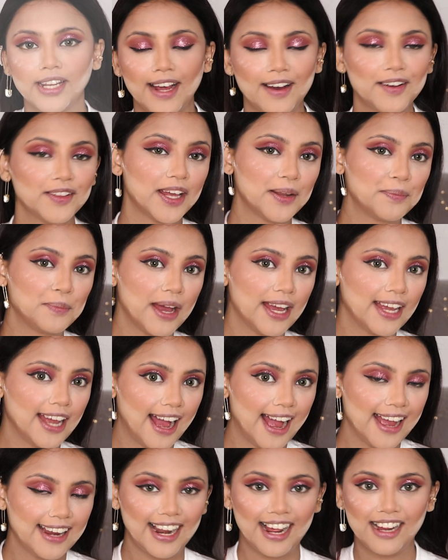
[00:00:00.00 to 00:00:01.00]
now that my
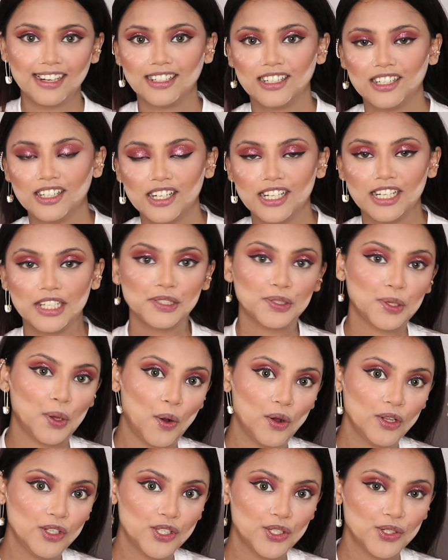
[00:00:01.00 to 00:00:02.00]
eyeliner is
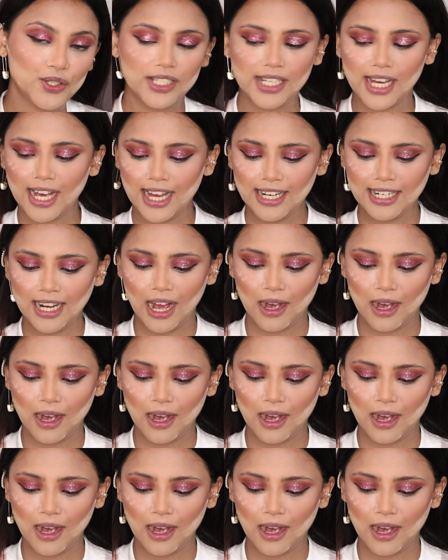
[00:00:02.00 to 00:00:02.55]
also done,